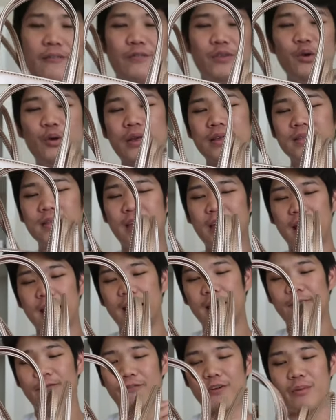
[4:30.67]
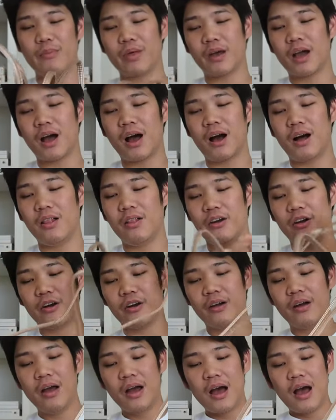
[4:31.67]
if you can get it from the
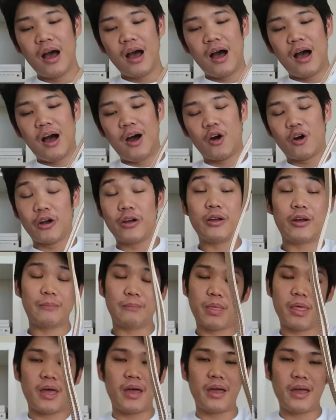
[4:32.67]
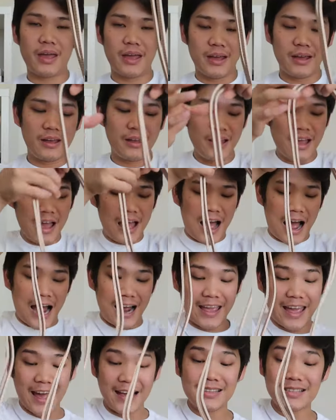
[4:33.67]
color, I
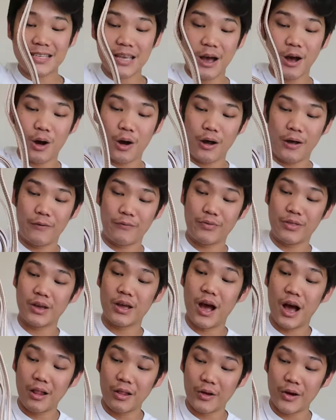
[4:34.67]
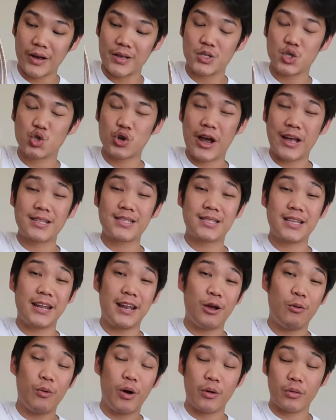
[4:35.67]
can't tell if the color is
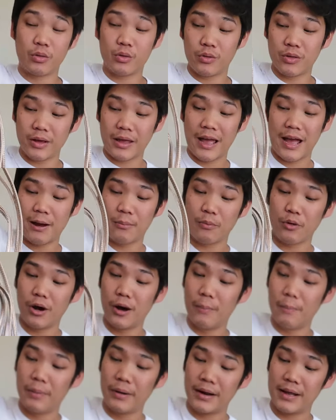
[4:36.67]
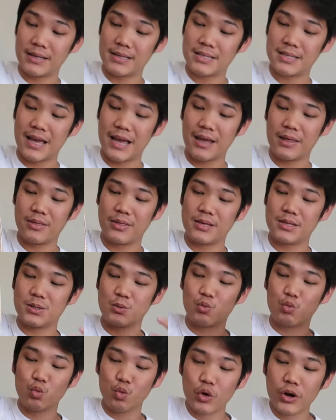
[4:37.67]
translating well through the camera, but it's like this
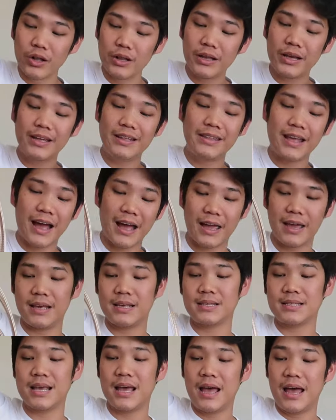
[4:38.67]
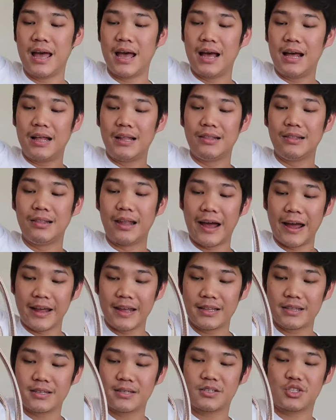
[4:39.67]
really nice
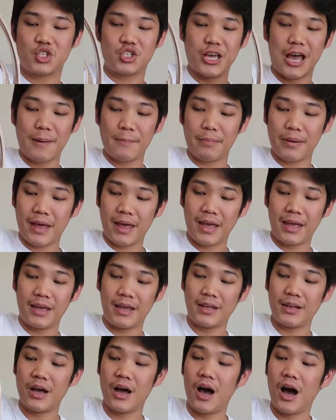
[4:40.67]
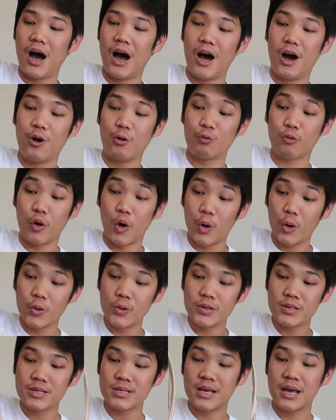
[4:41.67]
light champagne
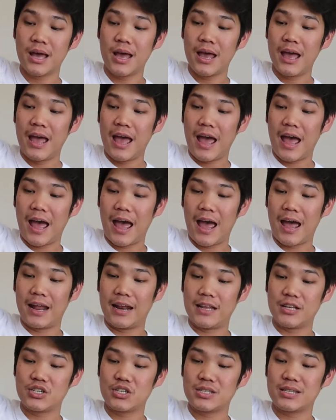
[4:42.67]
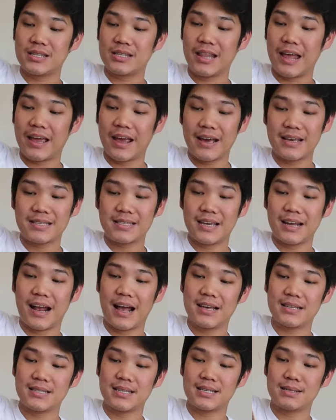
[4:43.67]
rose. and it just, like I said,
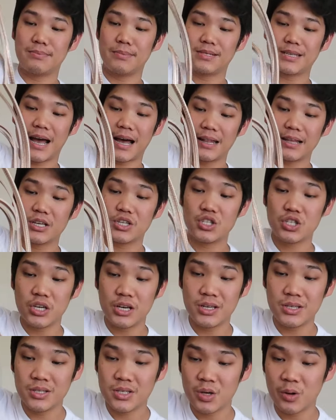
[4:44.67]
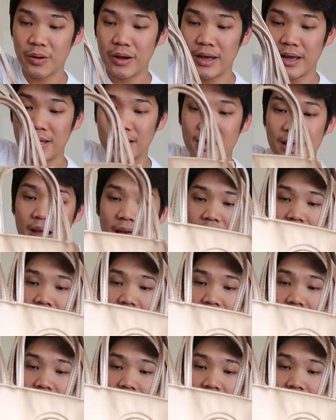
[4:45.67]
has this metallic sheen to it.